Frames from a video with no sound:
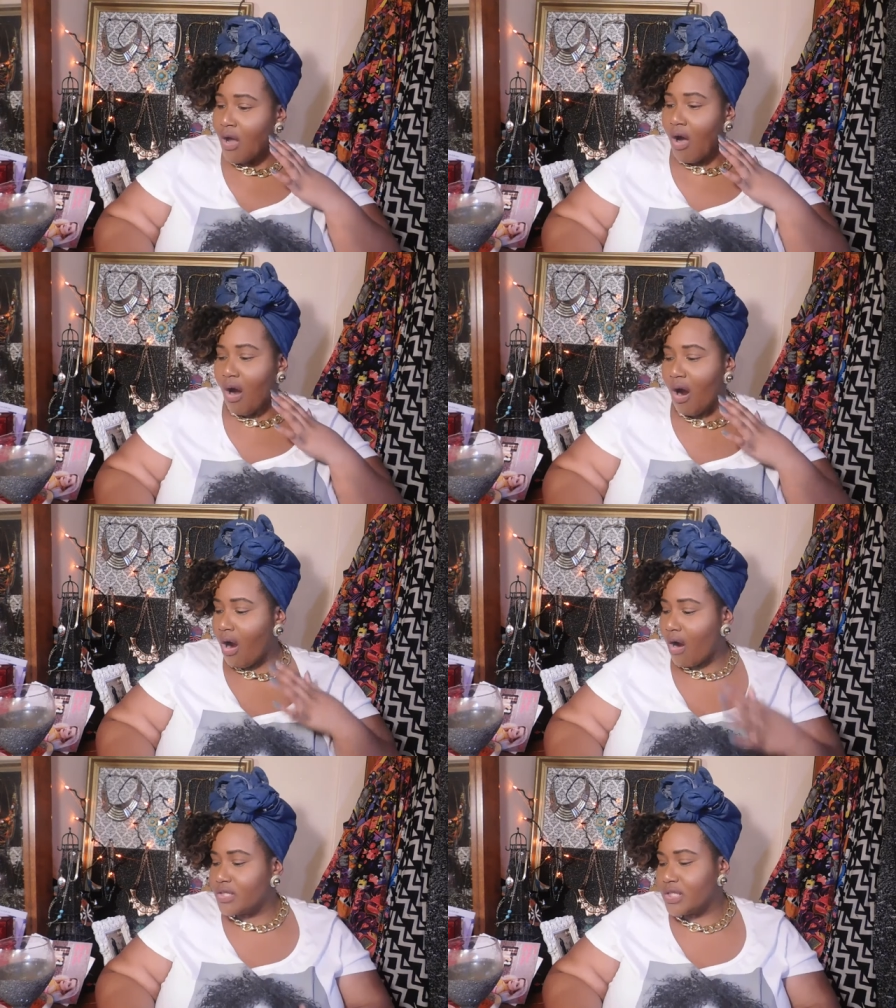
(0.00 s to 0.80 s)

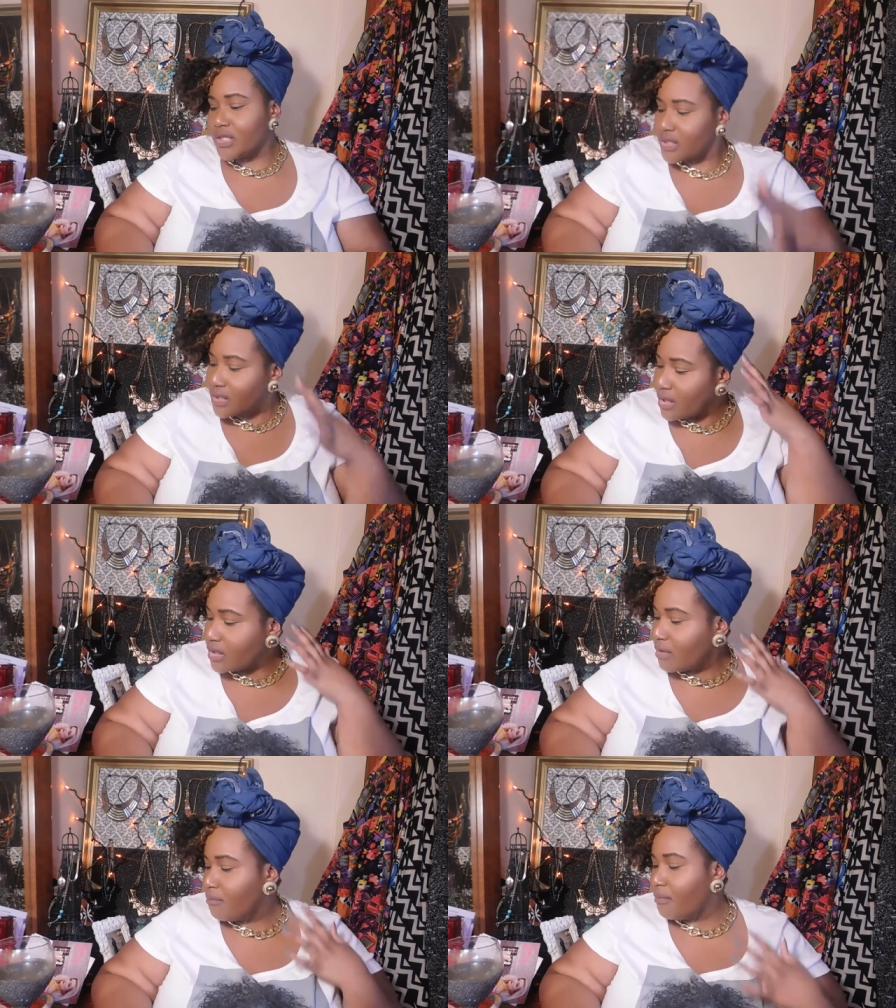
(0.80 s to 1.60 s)
are just
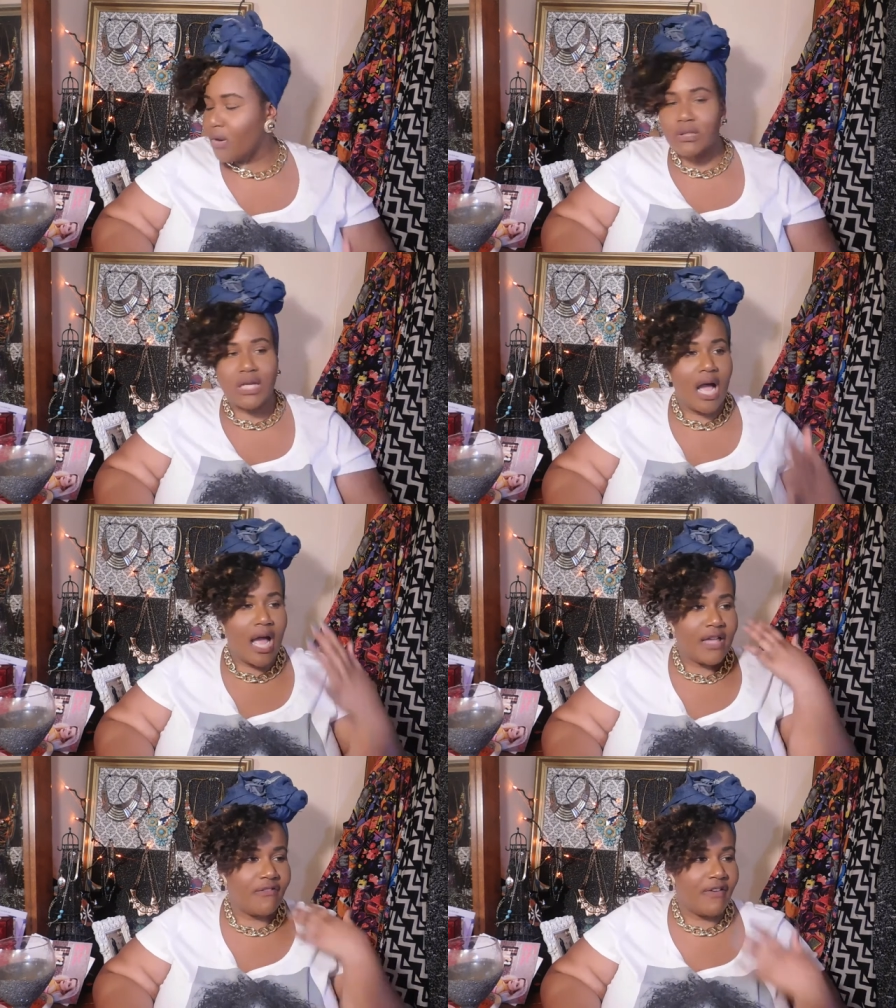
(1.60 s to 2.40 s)
the
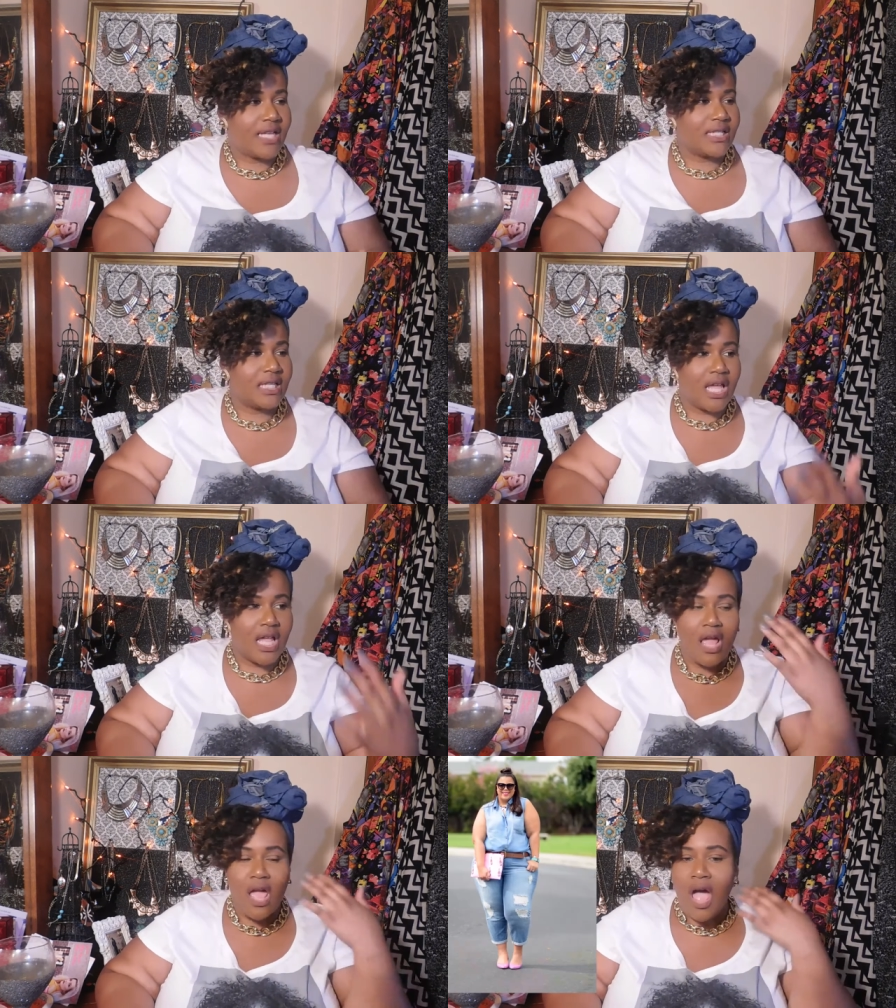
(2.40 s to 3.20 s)

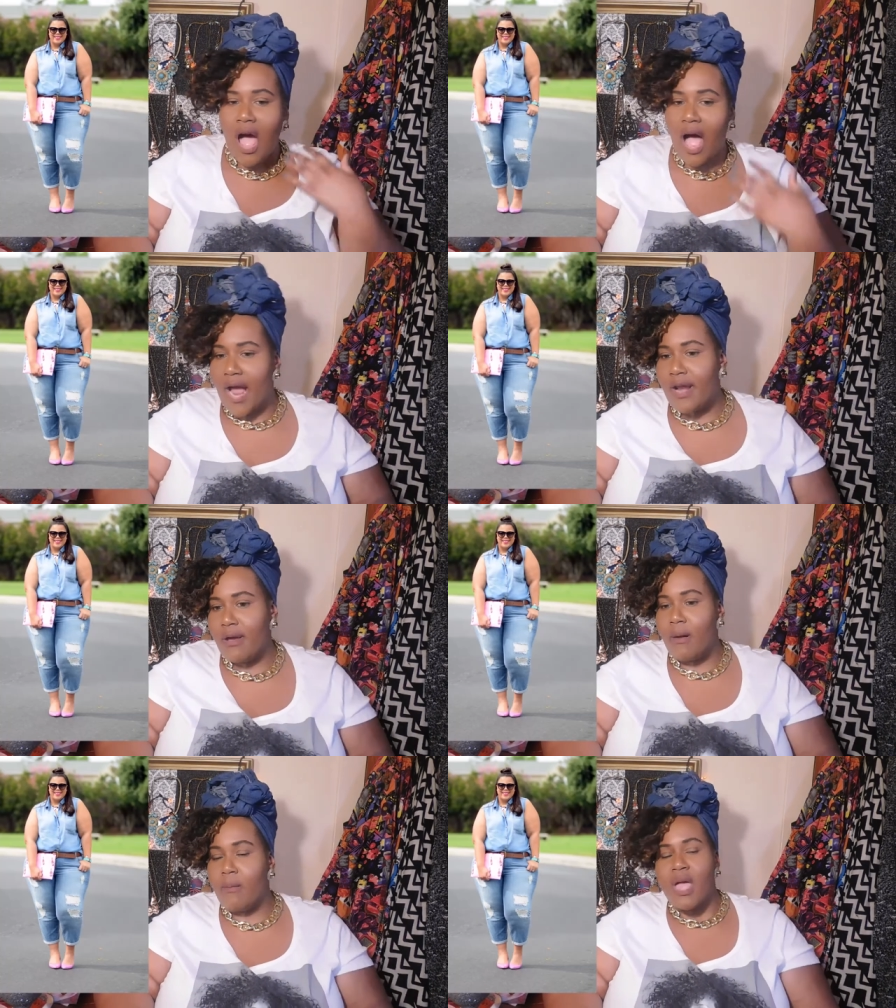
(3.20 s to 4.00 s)
multi-faceted
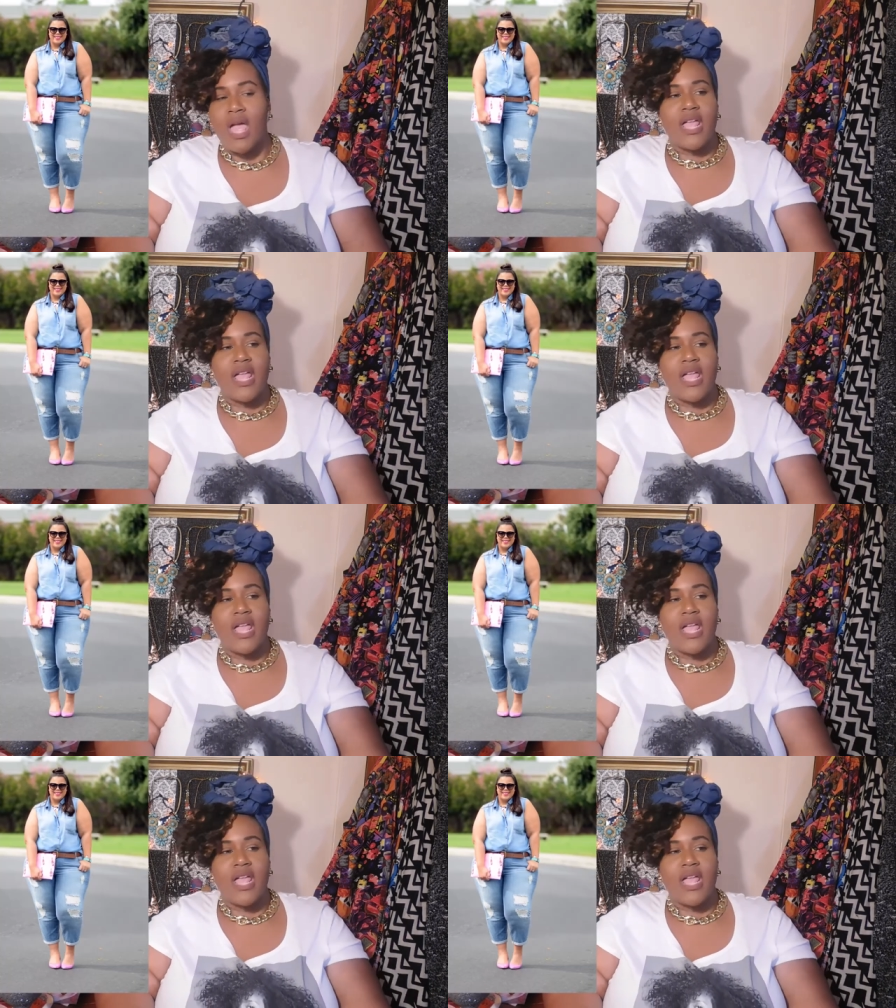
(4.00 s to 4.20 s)
item.